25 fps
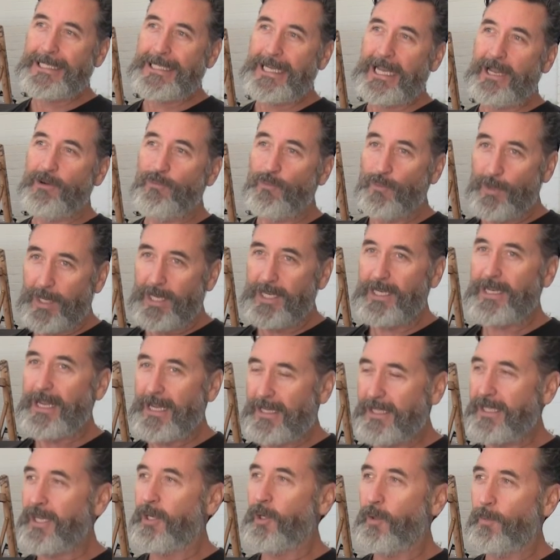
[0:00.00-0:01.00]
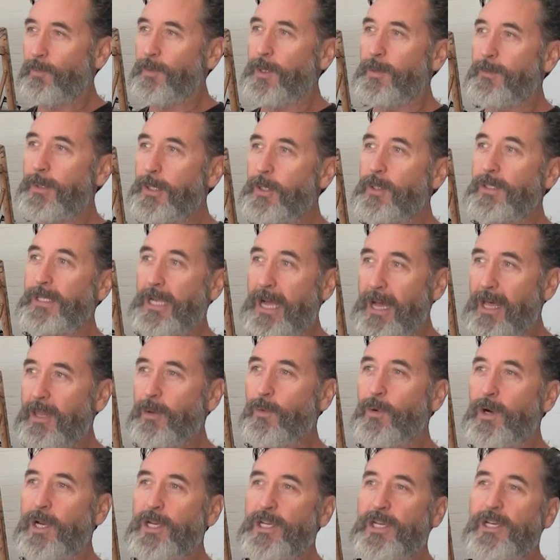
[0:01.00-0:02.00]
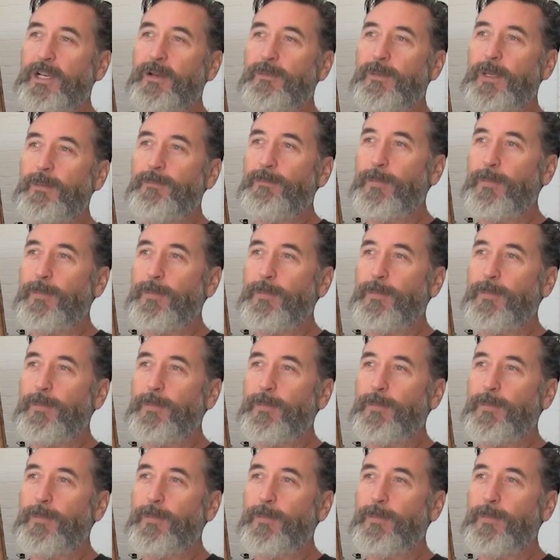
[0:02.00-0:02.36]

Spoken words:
it really does help you, because otherwise you're going to